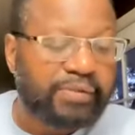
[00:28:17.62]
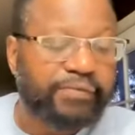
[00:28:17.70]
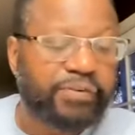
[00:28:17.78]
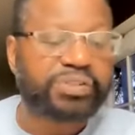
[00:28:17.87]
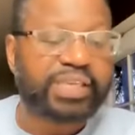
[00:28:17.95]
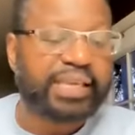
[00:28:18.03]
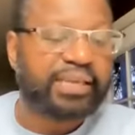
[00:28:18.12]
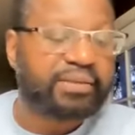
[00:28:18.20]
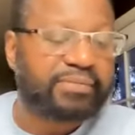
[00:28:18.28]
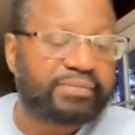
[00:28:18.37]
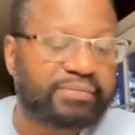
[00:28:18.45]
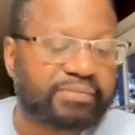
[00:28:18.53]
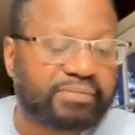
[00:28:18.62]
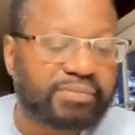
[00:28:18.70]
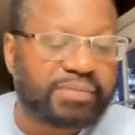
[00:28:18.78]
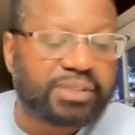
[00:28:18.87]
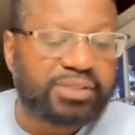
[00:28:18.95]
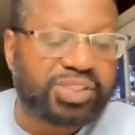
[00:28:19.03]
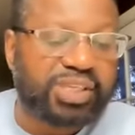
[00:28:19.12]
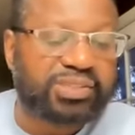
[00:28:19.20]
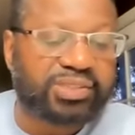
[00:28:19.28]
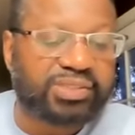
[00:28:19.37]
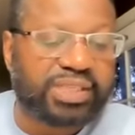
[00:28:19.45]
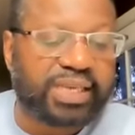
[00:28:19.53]
Verse 8,
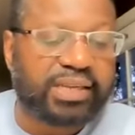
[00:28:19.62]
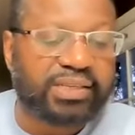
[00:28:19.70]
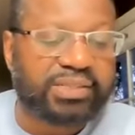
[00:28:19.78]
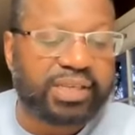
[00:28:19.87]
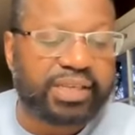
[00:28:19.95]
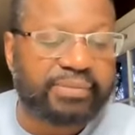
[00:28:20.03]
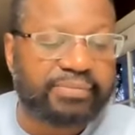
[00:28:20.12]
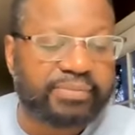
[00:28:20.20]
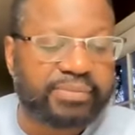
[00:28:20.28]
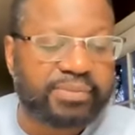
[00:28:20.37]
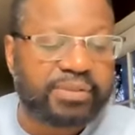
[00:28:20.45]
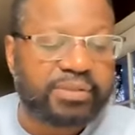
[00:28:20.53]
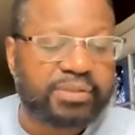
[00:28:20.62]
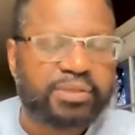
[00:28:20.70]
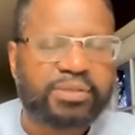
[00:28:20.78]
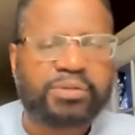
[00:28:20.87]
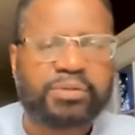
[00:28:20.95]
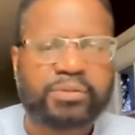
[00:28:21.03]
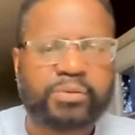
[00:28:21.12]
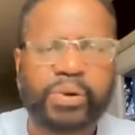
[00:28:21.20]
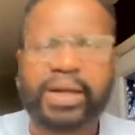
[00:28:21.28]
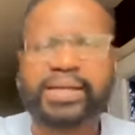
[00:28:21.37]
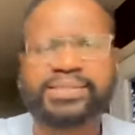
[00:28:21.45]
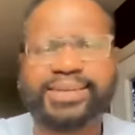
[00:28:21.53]
Jesus said unto him,
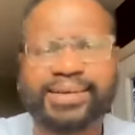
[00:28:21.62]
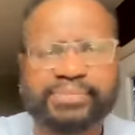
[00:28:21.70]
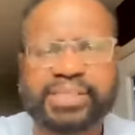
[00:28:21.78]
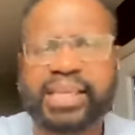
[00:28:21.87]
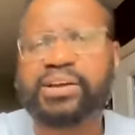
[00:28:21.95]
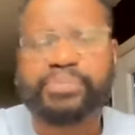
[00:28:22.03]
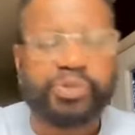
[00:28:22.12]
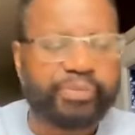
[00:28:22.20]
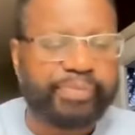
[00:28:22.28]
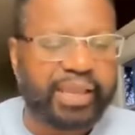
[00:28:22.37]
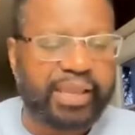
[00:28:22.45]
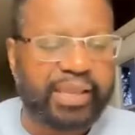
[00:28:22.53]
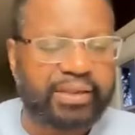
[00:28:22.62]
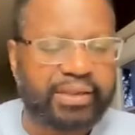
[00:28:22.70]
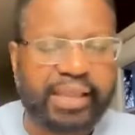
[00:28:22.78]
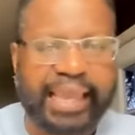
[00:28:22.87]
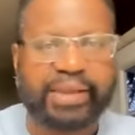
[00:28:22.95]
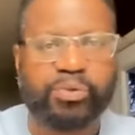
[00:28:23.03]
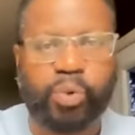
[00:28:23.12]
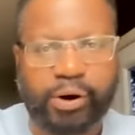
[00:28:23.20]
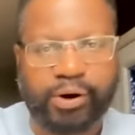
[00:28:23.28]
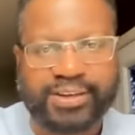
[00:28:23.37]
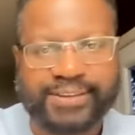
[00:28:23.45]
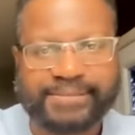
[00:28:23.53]
Rise up, take up your bed and
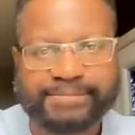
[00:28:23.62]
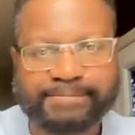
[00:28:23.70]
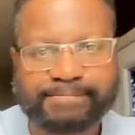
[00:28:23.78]
walk.